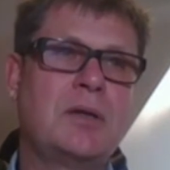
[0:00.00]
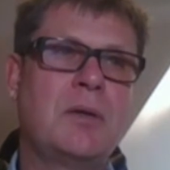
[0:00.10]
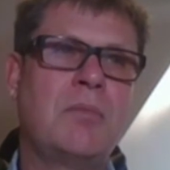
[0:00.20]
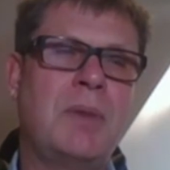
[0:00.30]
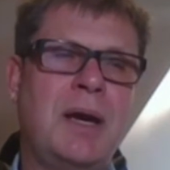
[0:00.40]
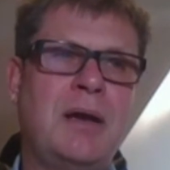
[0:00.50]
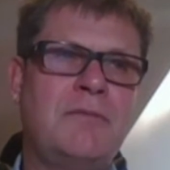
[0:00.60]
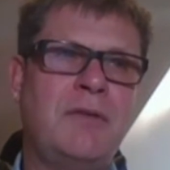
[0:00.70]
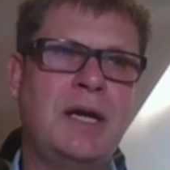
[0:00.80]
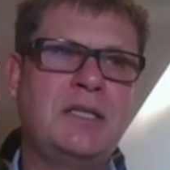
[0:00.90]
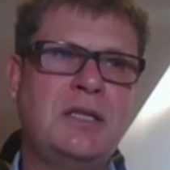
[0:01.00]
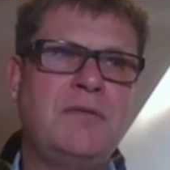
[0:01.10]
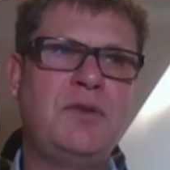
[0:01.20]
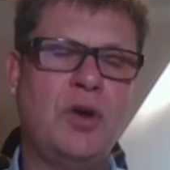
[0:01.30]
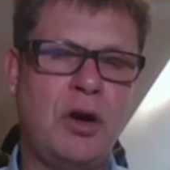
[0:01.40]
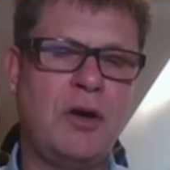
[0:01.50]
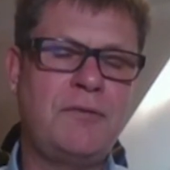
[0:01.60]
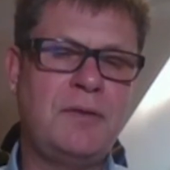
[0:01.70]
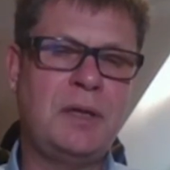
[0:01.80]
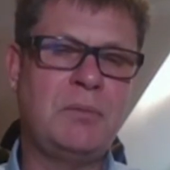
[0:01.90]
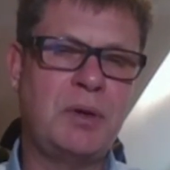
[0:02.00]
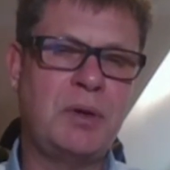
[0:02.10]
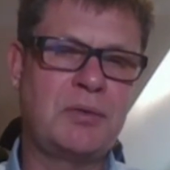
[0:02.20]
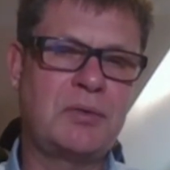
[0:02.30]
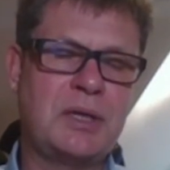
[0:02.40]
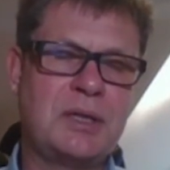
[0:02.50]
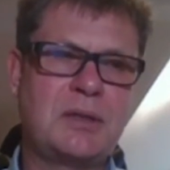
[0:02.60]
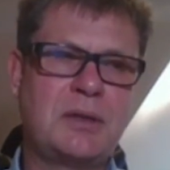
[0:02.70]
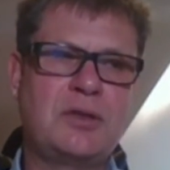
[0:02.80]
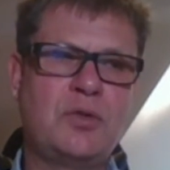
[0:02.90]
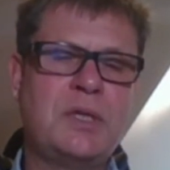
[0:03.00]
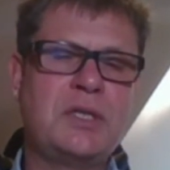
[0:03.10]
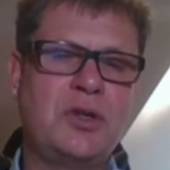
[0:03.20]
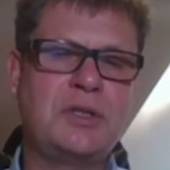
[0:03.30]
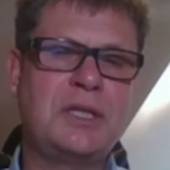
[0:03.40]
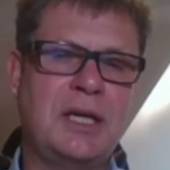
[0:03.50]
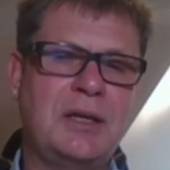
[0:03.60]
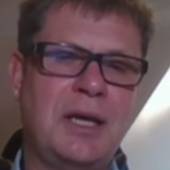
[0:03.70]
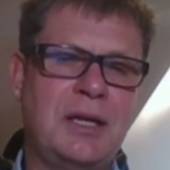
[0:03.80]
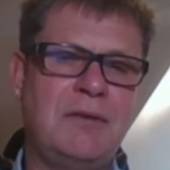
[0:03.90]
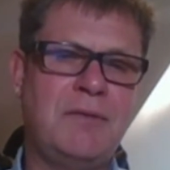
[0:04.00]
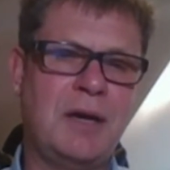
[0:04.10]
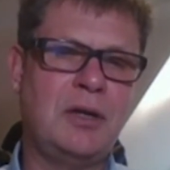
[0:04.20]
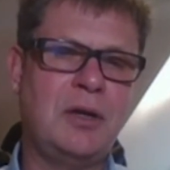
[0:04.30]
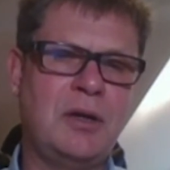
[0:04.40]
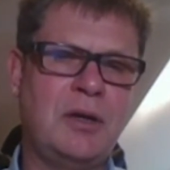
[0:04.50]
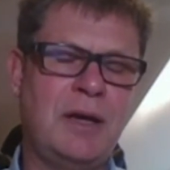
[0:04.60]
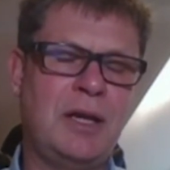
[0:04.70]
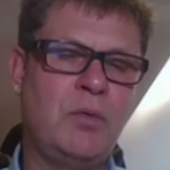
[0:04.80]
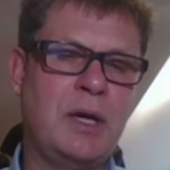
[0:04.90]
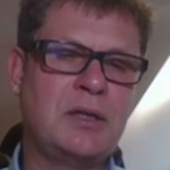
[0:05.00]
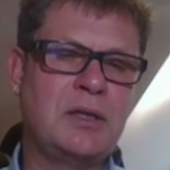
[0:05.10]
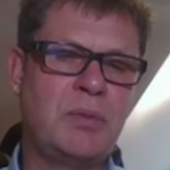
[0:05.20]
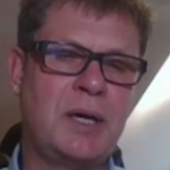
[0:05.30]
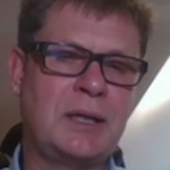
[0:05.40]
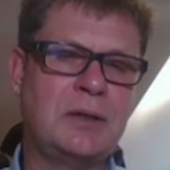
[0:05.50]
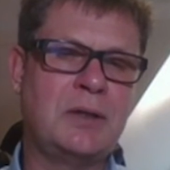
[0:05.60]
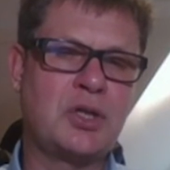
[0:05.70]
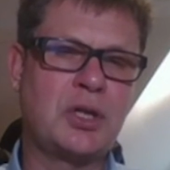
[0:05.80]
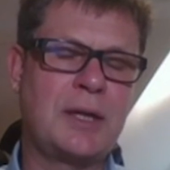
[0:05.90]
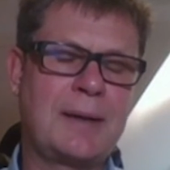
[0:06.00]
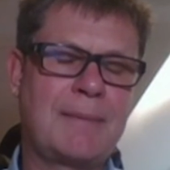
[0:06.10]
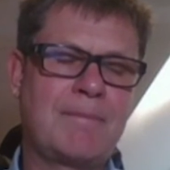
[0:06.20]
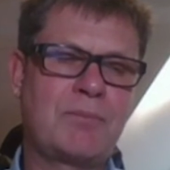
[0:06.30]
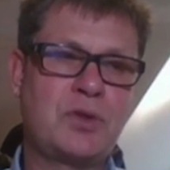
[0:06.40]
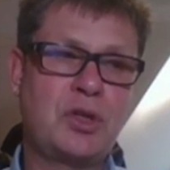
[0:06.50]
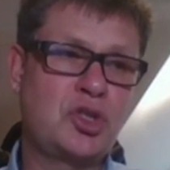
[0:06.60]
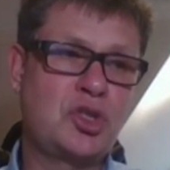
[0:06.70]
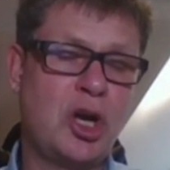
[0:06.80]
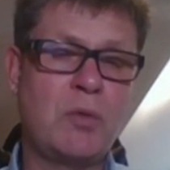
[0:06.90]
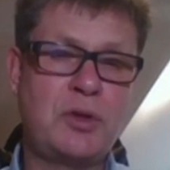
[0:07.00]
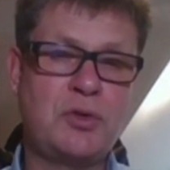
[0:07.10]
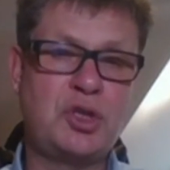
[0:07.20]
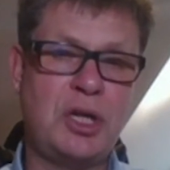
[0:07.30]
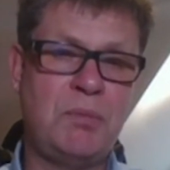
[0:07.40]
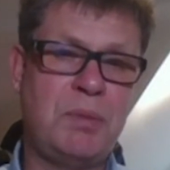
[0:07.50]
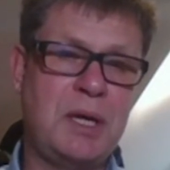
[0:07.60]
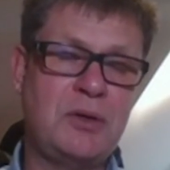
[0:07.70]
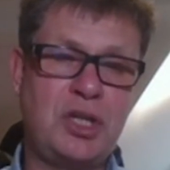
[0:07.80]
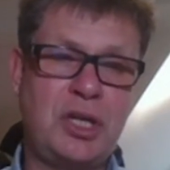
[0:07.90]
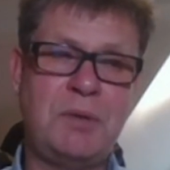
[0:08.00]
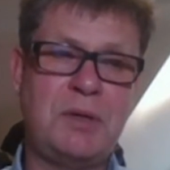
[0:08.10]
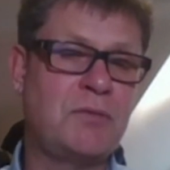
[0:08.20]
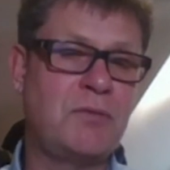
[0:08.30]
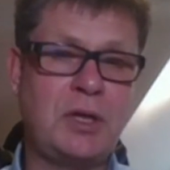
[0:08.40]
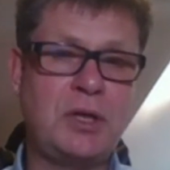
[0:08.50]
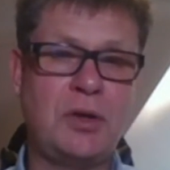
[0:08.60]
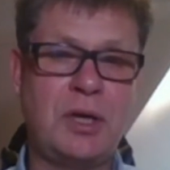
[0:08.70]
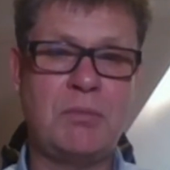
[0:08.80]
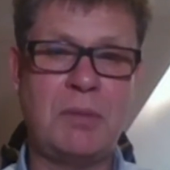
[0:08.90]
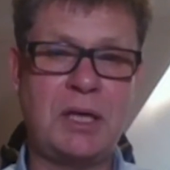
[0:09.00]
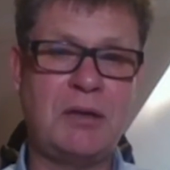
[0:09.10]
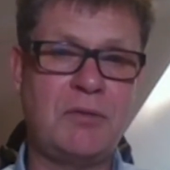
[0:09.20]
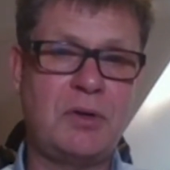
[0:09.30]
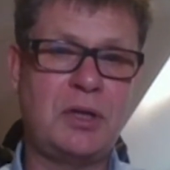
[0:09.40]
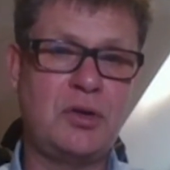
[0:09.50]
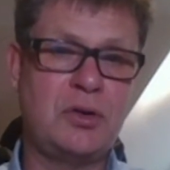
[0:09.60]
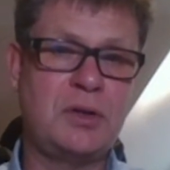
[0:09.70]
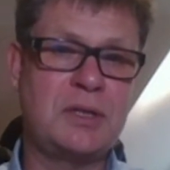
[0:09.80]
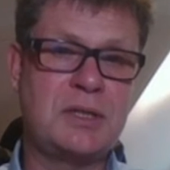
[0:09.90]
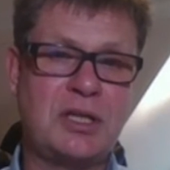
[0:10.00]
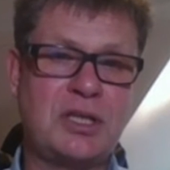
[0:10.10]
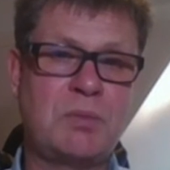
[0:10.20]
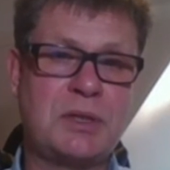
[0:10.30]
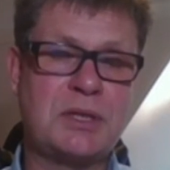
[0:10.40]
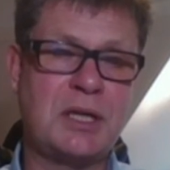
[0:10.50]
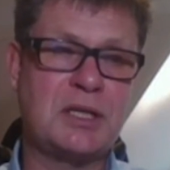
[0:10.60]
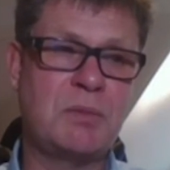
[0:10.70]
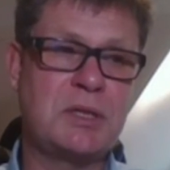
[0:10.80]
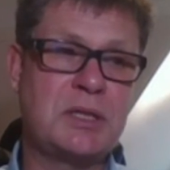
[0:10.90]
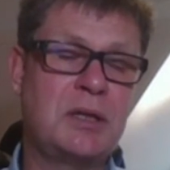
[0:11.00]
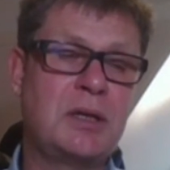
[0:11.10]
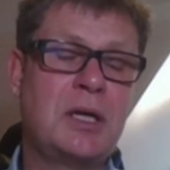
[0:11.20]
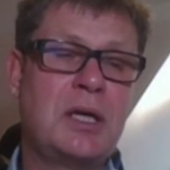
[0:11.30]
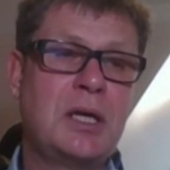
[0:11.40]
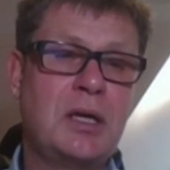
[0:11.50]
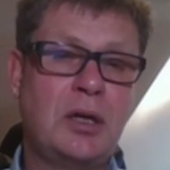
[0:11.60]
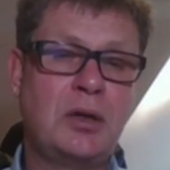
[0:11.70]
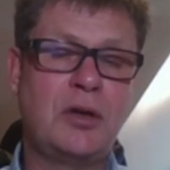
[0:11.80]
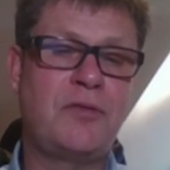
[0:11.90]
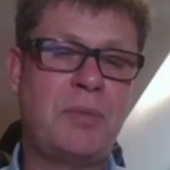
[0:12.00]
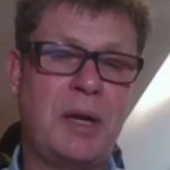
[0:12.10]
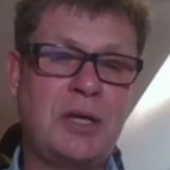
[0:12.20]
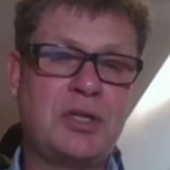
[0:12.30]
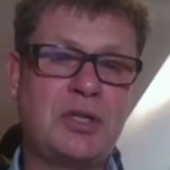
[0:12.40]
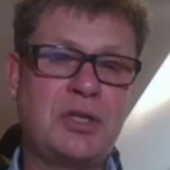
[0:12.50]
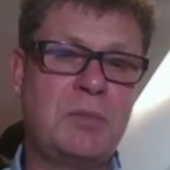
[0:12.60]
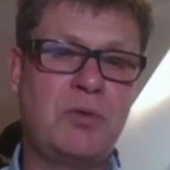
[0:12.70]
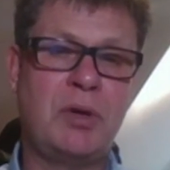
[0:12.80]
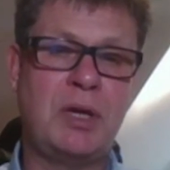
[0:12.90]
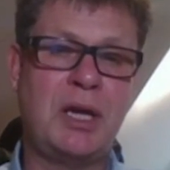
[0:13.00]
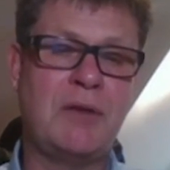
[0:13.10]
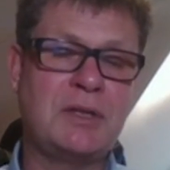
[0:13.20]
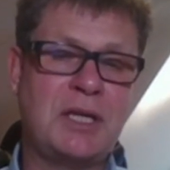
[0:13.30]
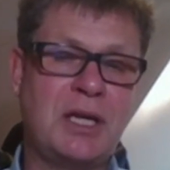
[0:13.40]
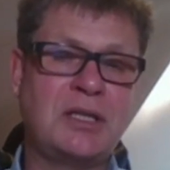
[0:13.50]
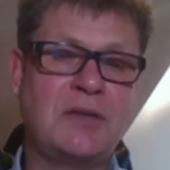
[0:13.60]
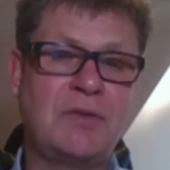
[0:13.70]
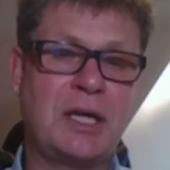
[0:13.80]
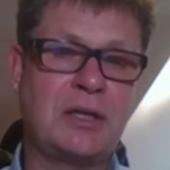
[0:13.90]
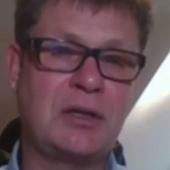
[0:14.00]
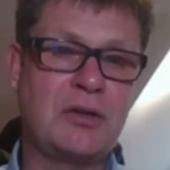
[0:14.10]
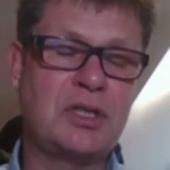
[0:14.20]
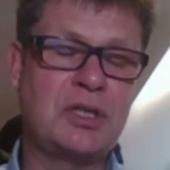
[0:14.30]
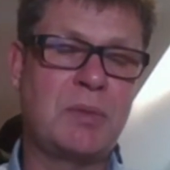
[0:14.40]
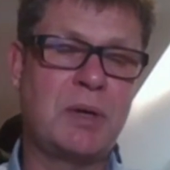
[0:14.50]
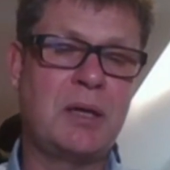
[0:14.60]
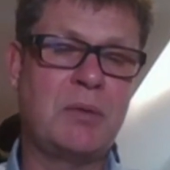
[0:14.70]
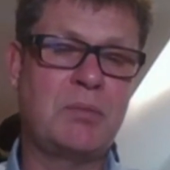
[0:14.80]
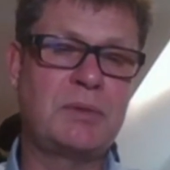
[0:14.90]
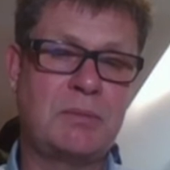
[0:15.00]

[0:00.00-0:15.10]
My advice is, if you are feeling breathless, it's always good to get that evaluated by a clinician. You can start with your GP, and GPs are very good at making very good and sensible assessments. And a lot of patients that come to me really have a tentative diagnosis by their